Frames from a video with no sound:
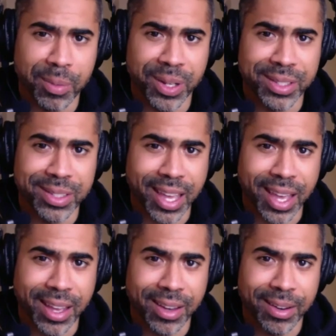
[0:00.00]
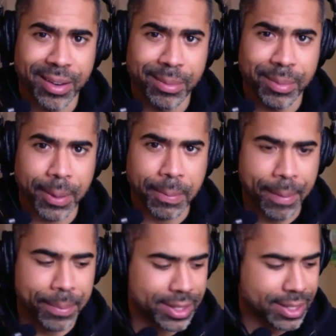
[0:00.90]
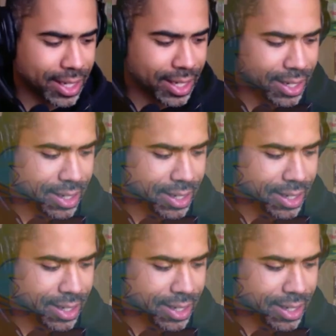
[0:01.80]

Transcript: was scared, Big Papa said.